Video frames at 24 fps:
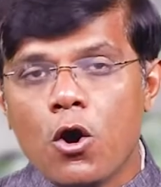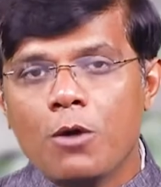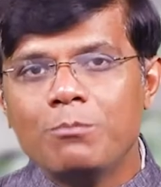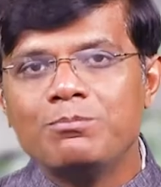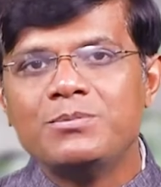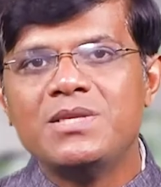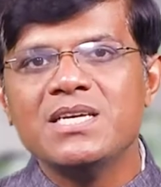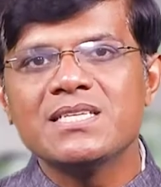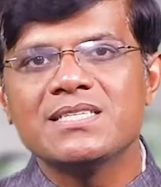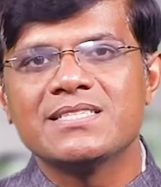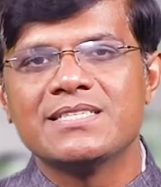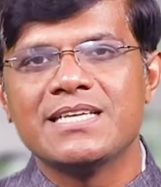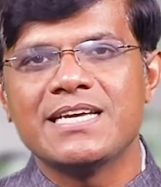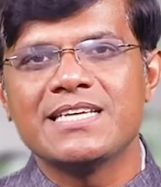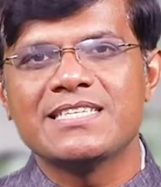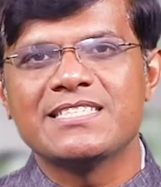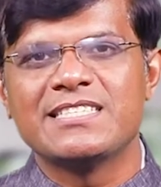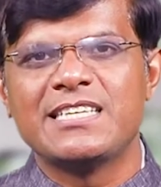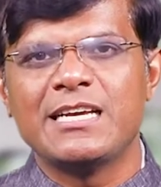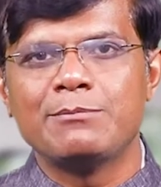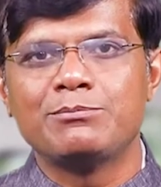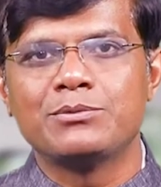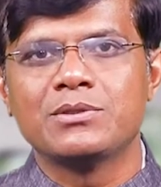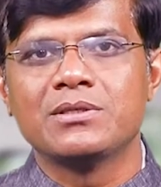hope these
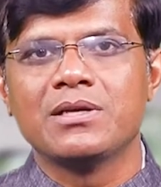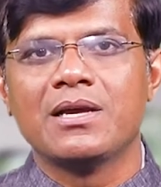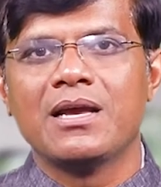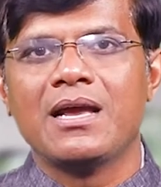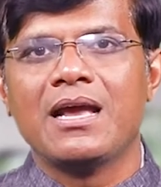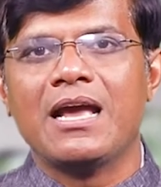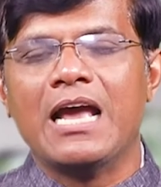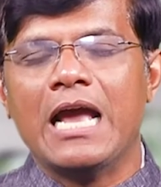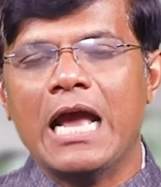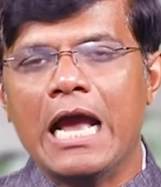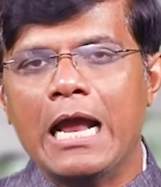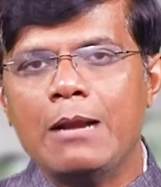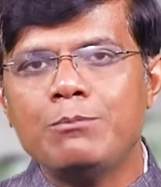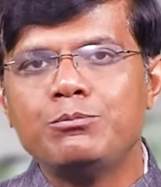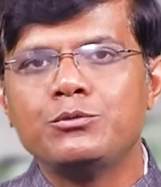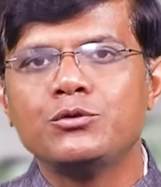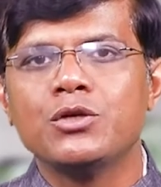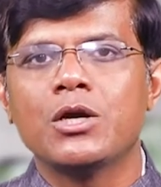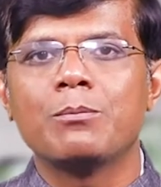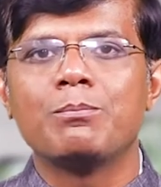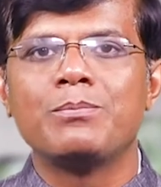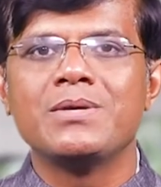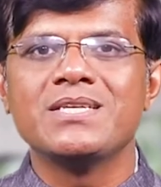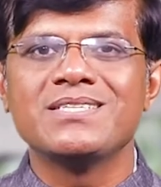6 tips
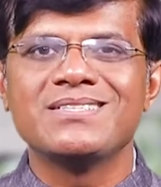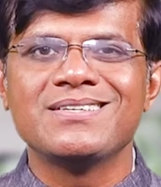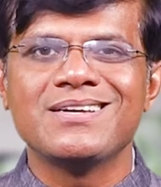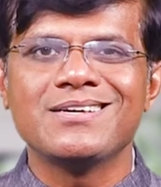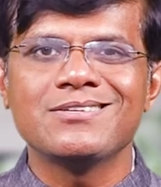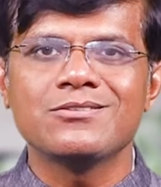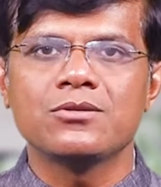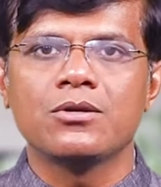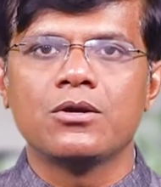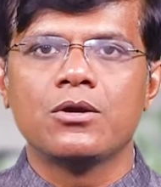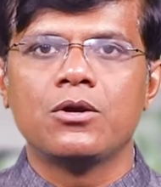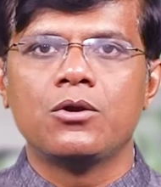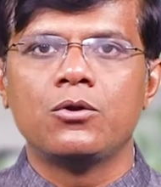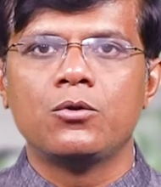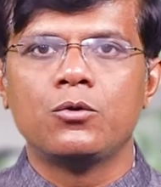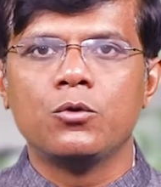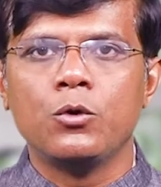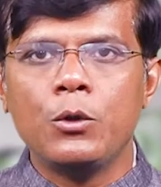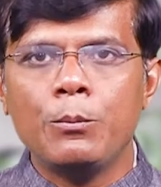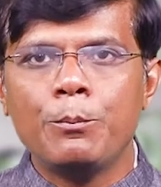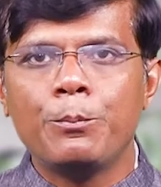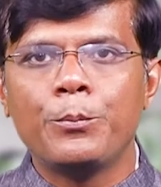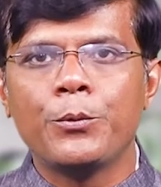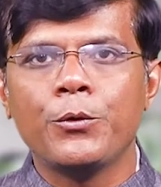helps your business
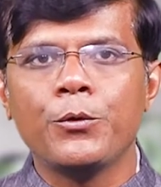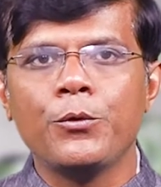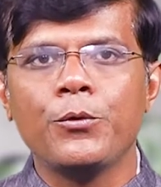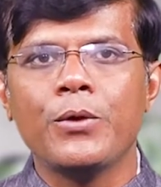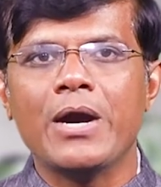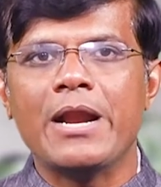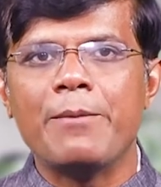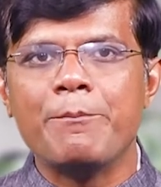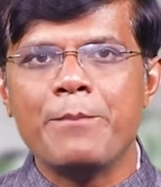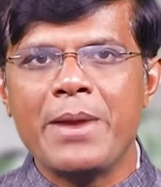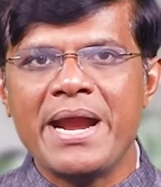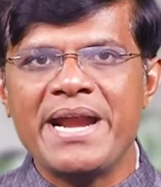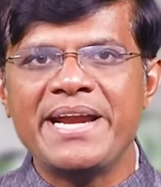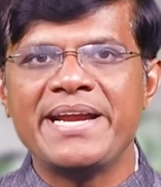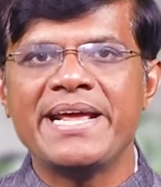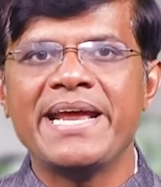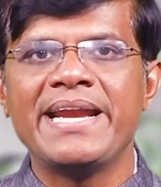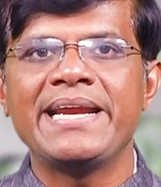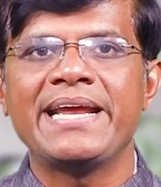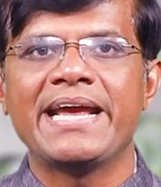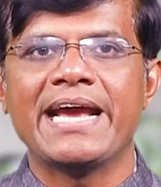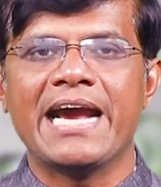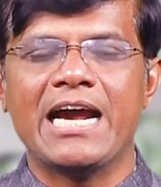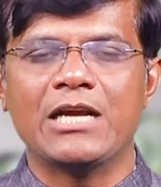to improve and
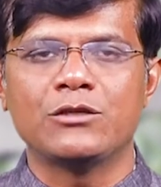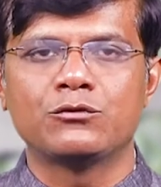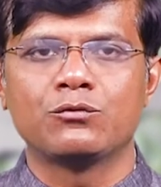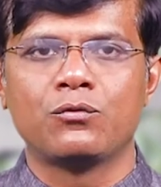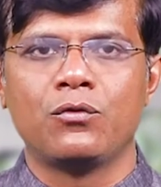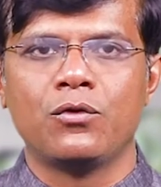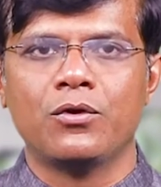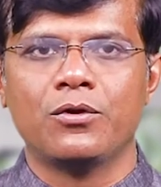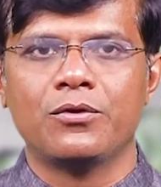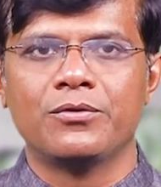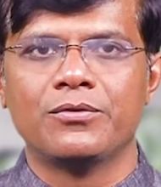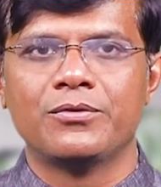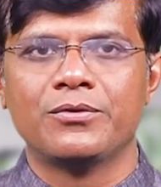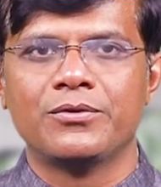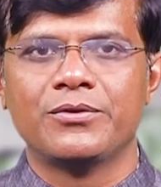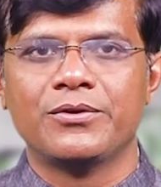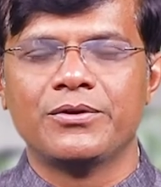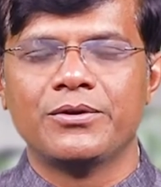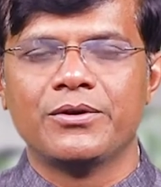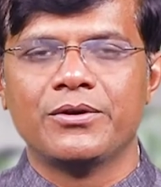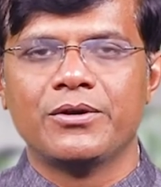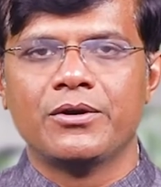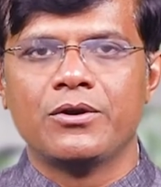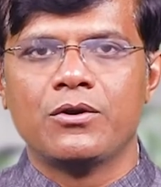maintain cash flow.
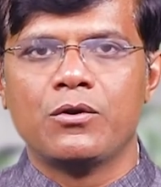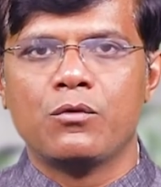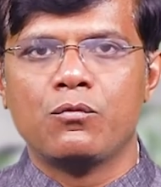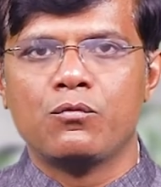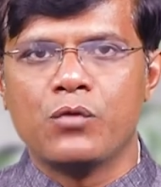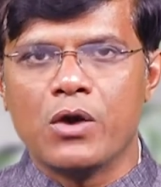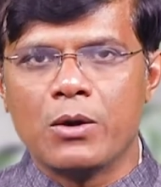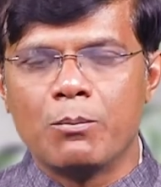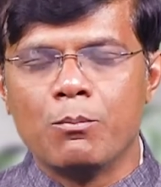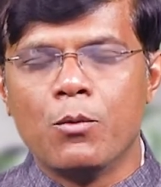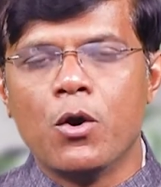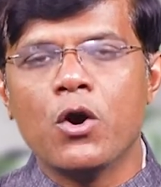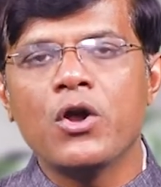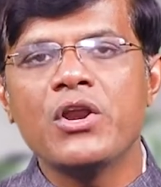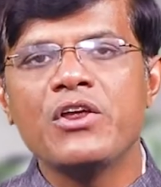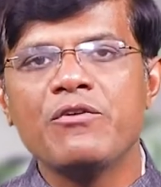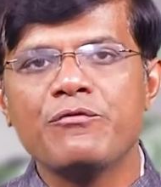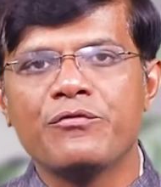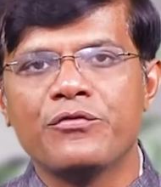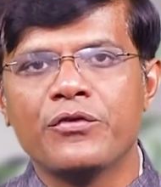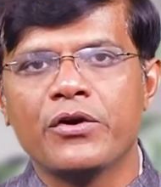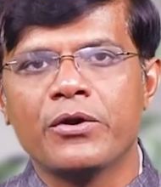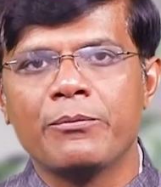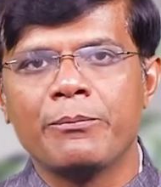For
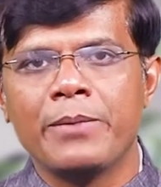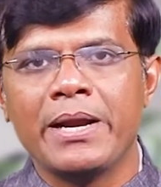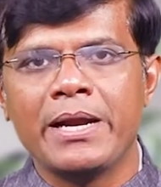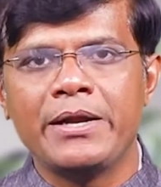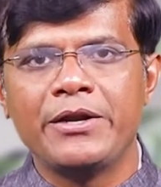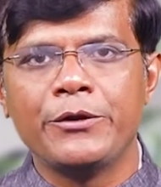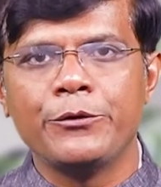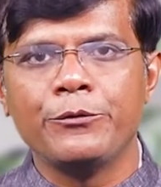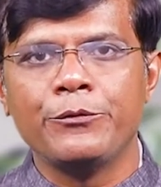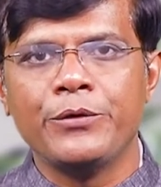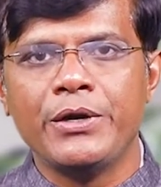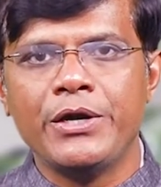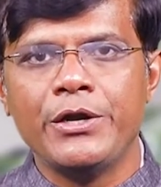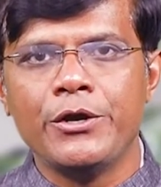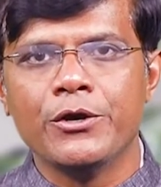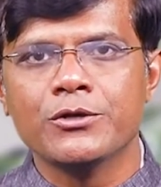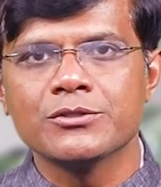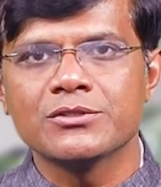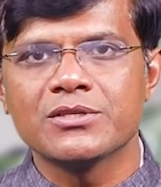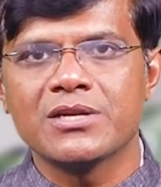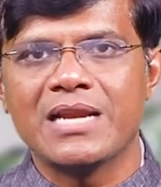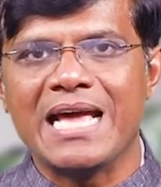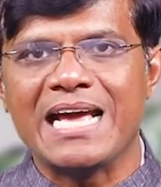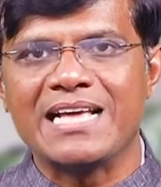more informative
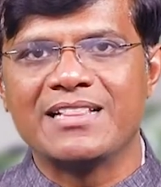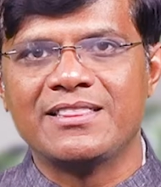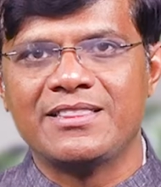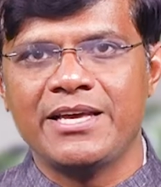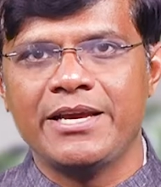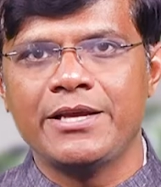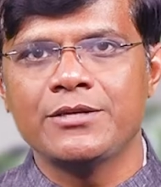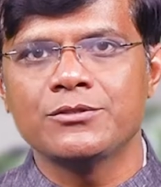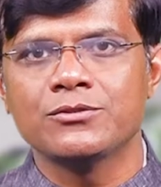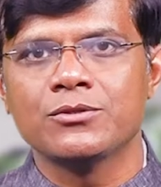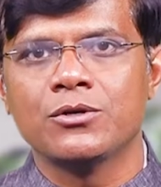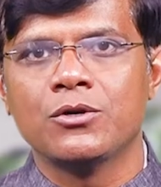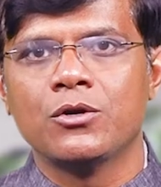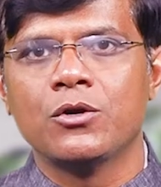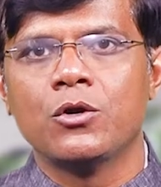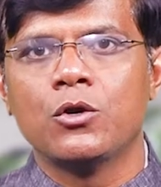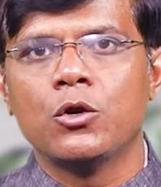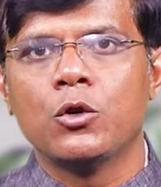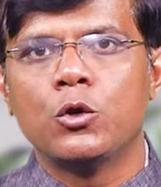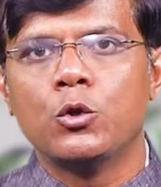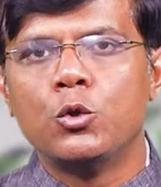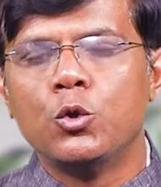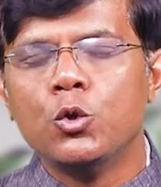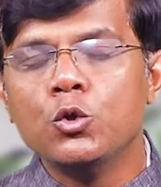videos like this,
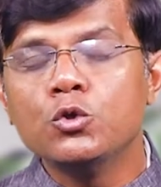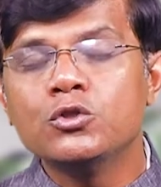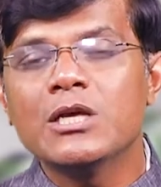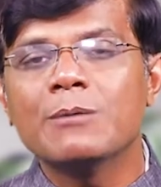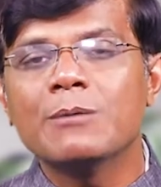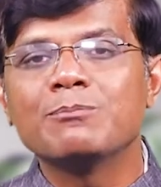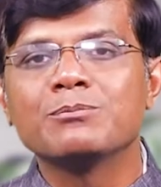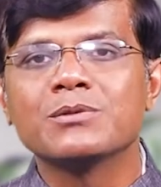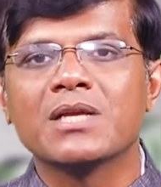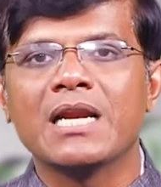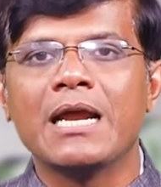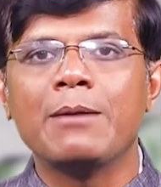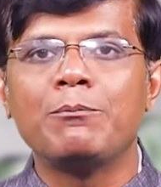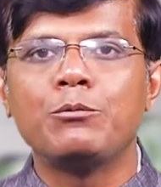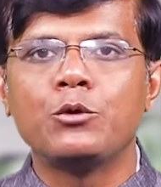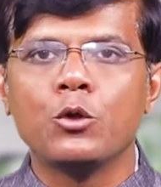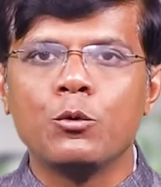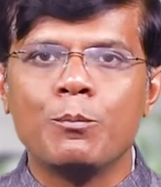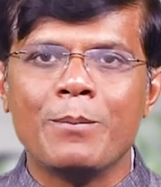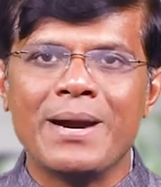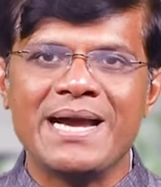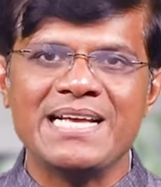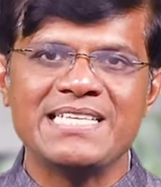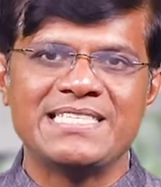do
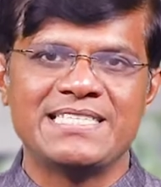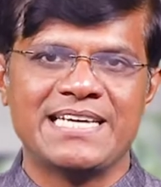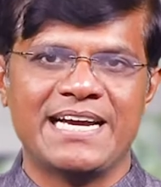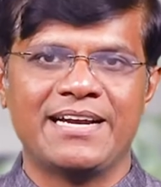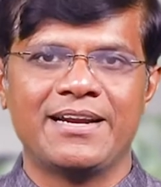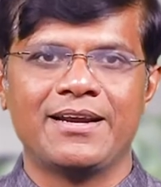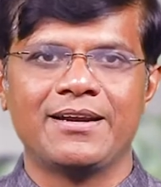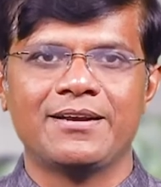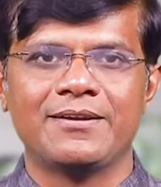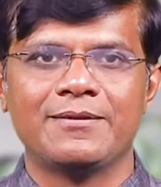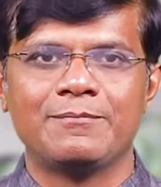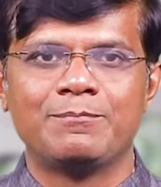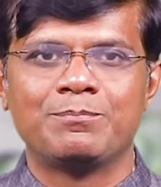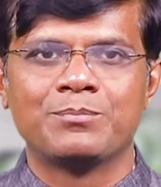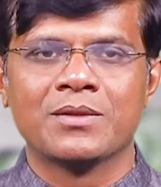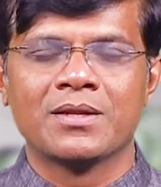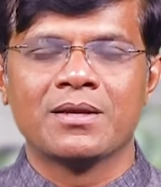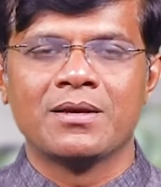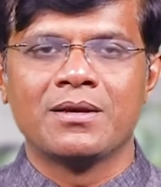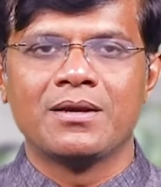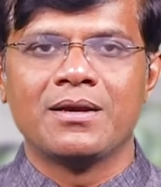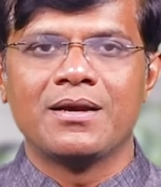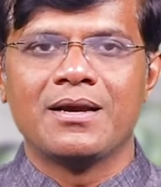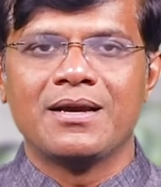subscribe to my channel.
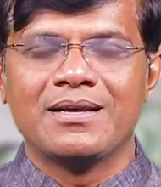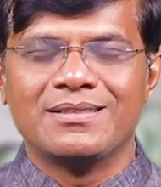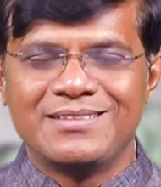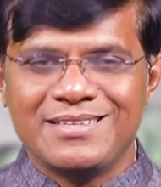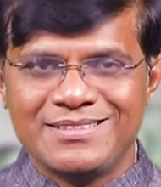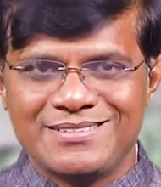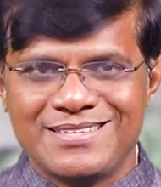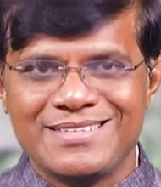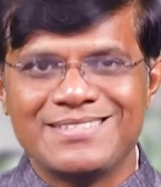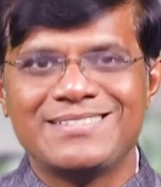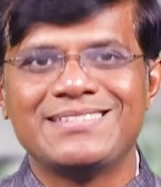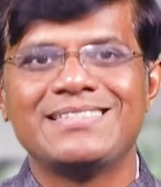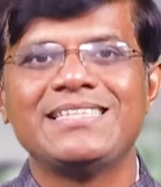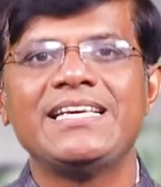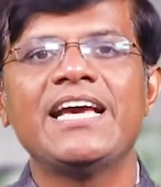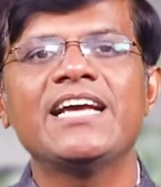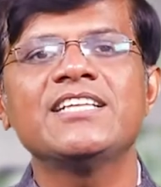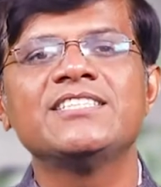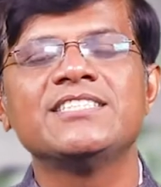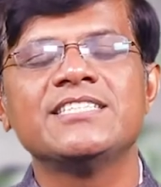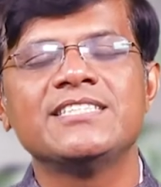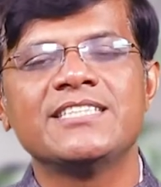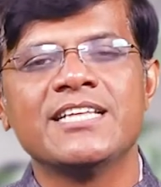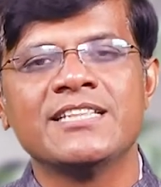This is
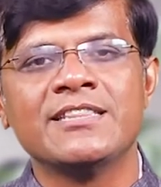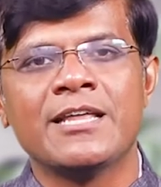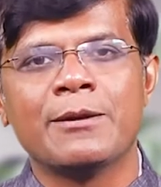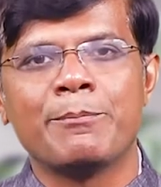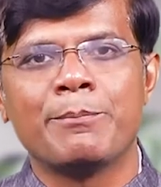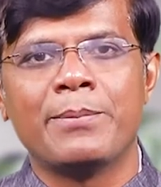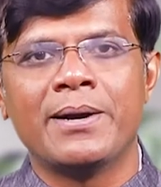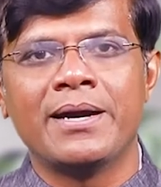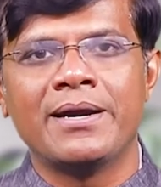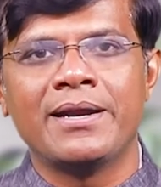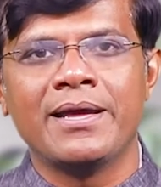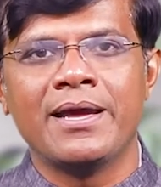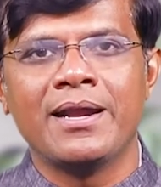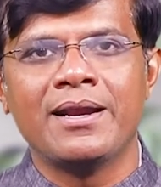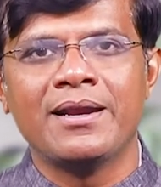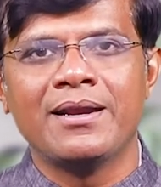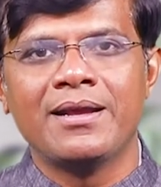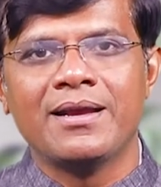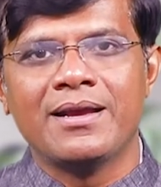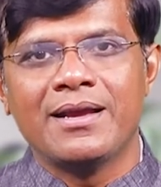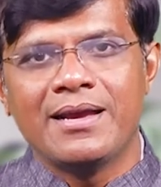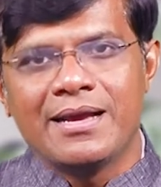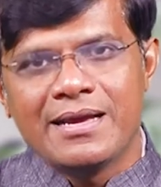CA Jithendar Patel